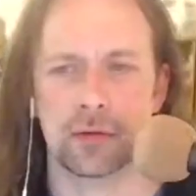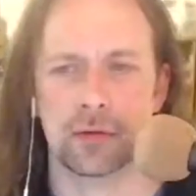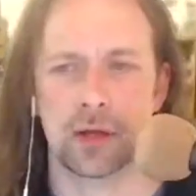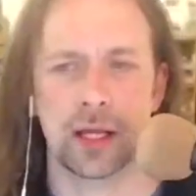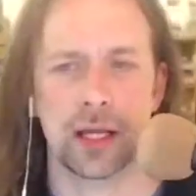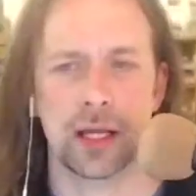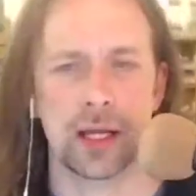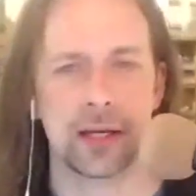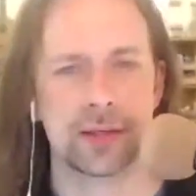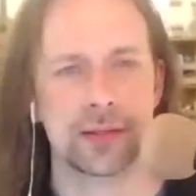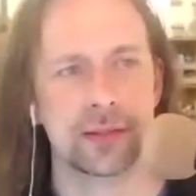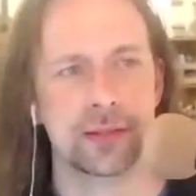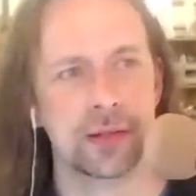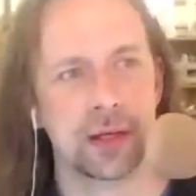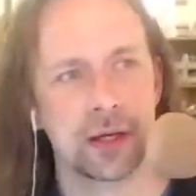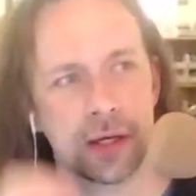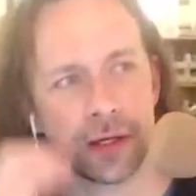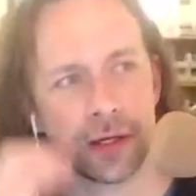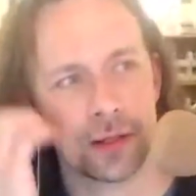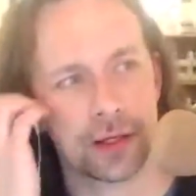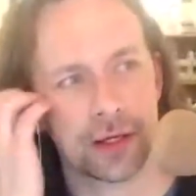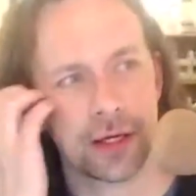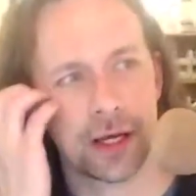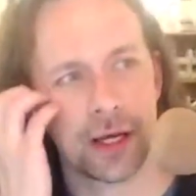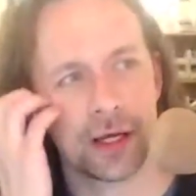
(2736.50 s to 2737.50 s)
i guess uh,
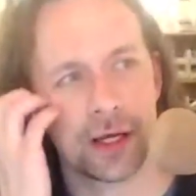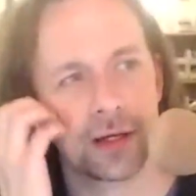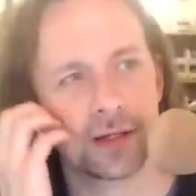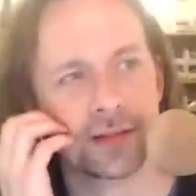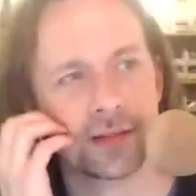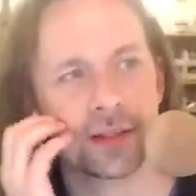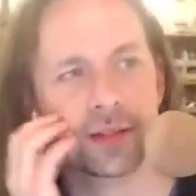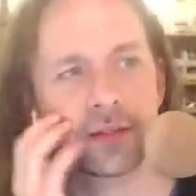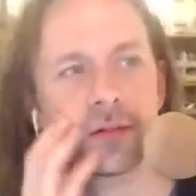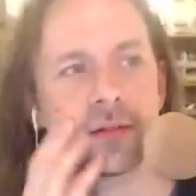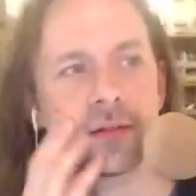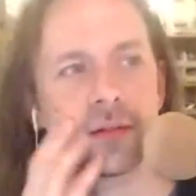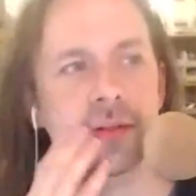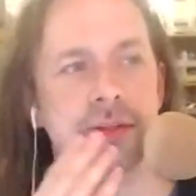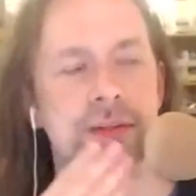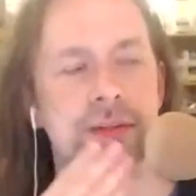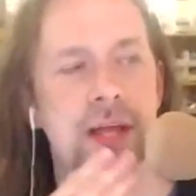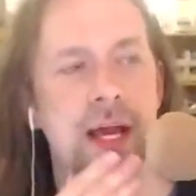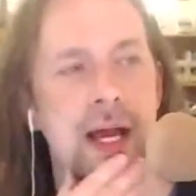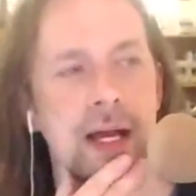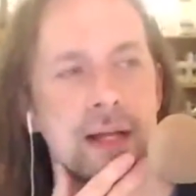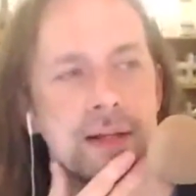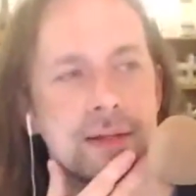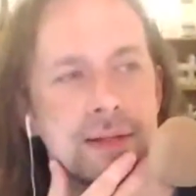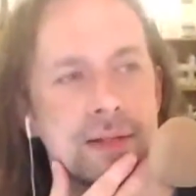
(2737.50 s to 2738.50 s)
the kind of signals
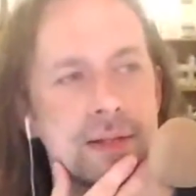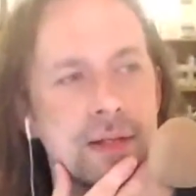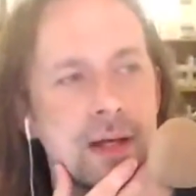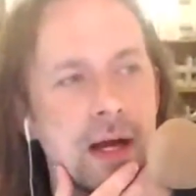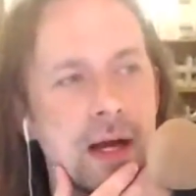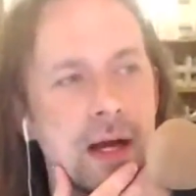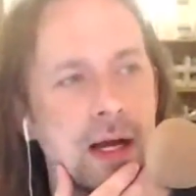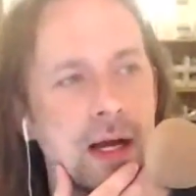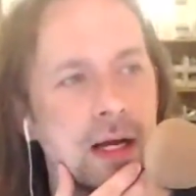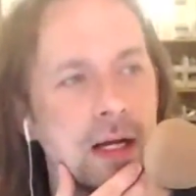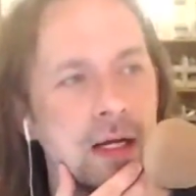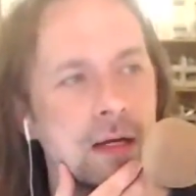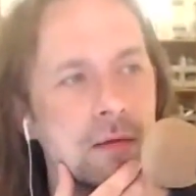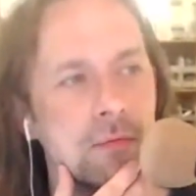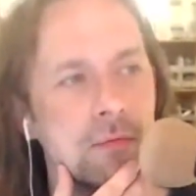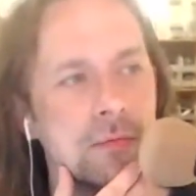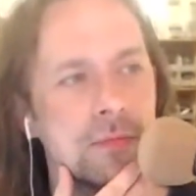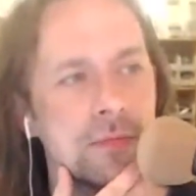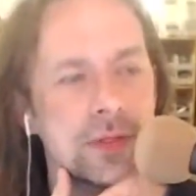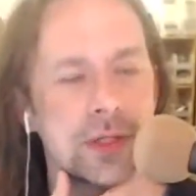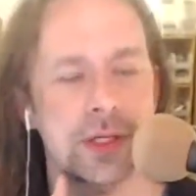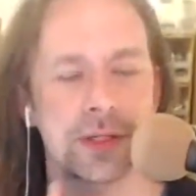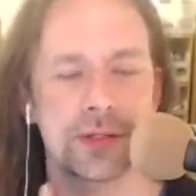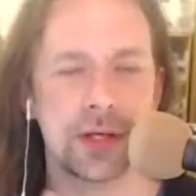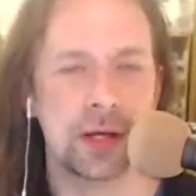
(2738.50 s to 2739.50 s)
that um
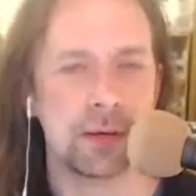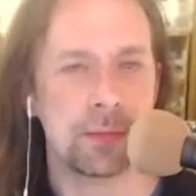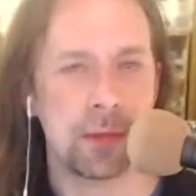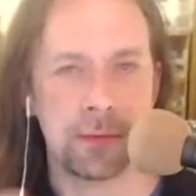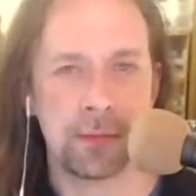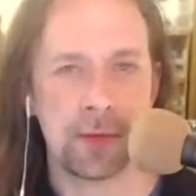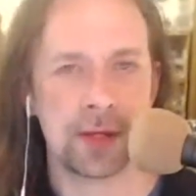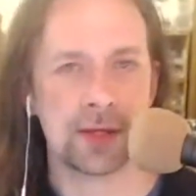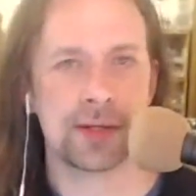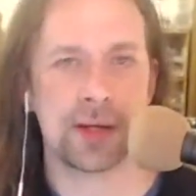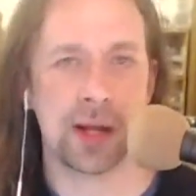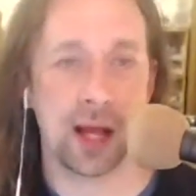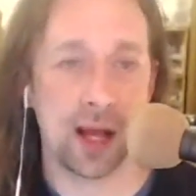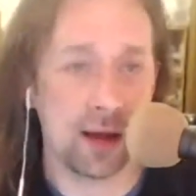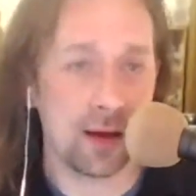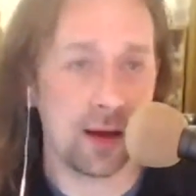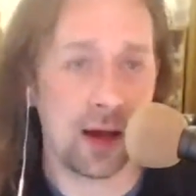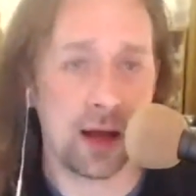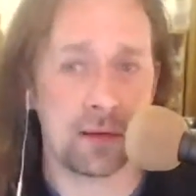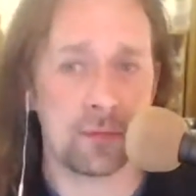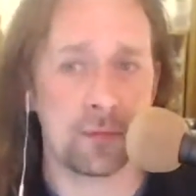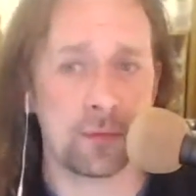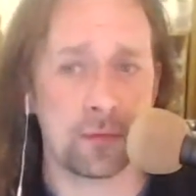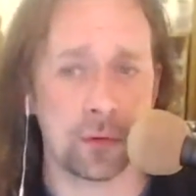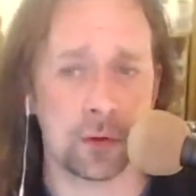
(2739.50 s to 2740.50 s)
because I, I, mentioned I,
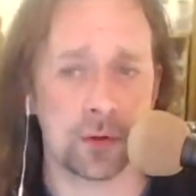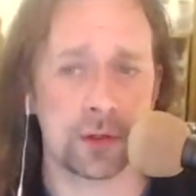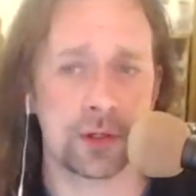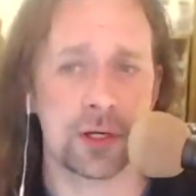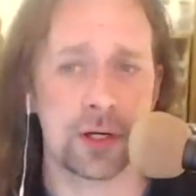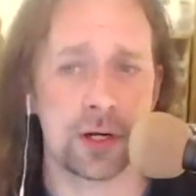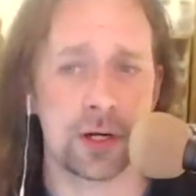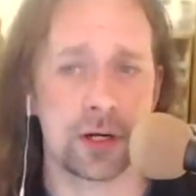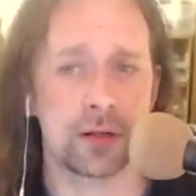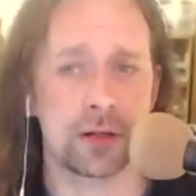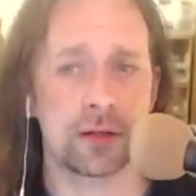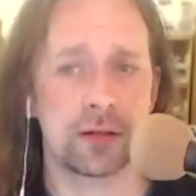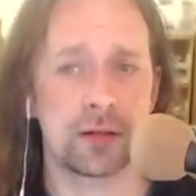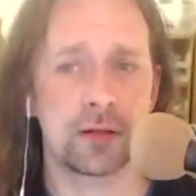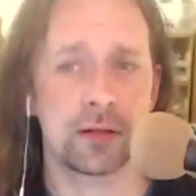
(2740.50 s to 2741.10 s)
i'm fortunate